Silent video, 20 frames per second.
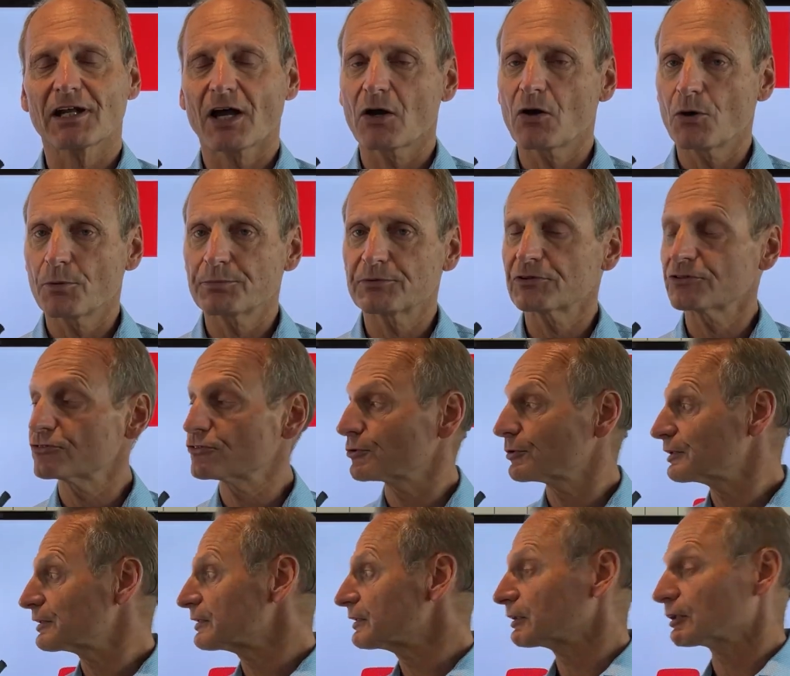I hope you
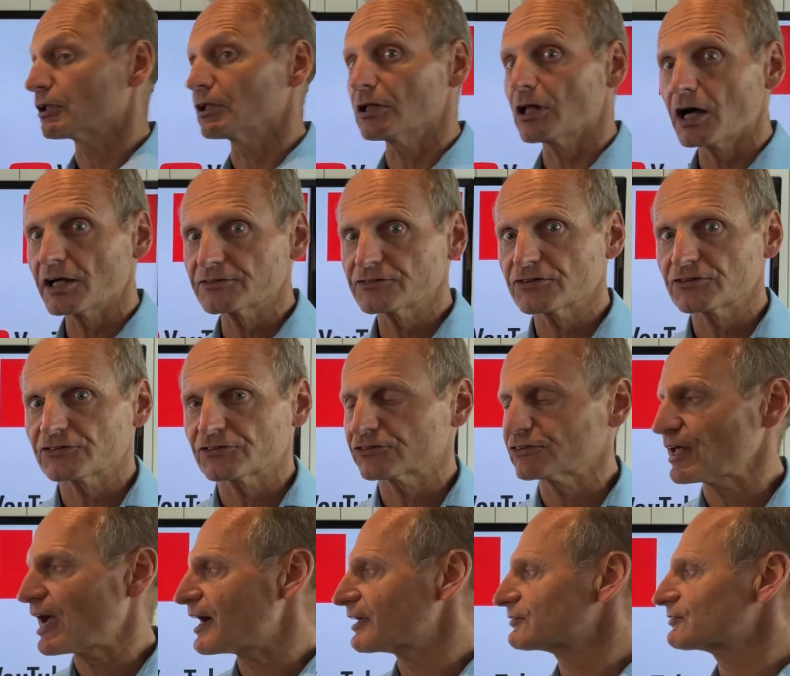enjoyed it. Lots of
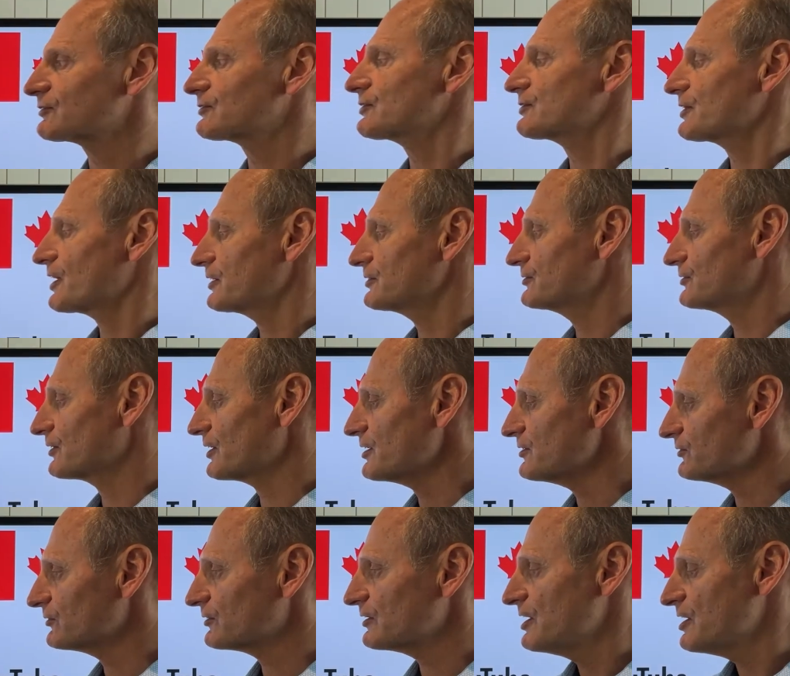stats to
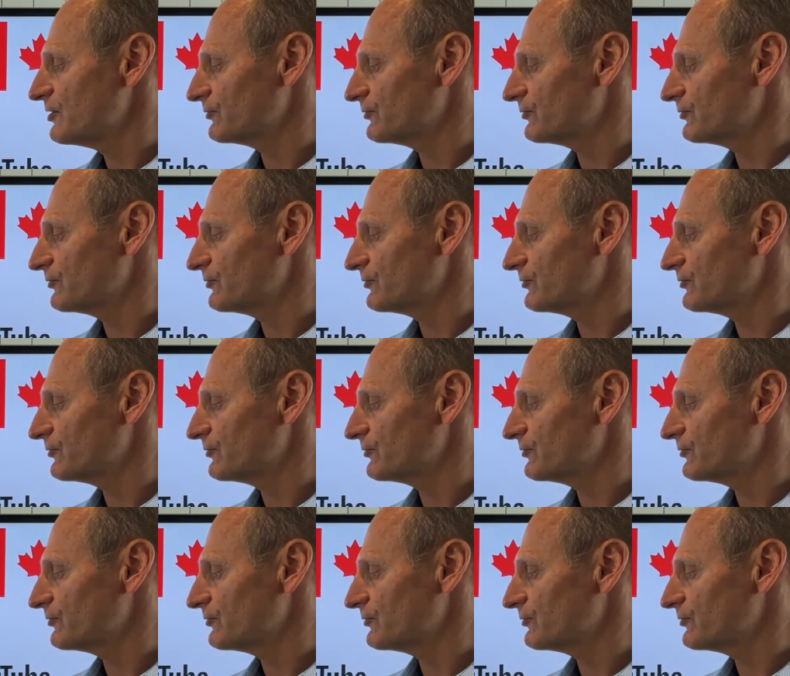digest.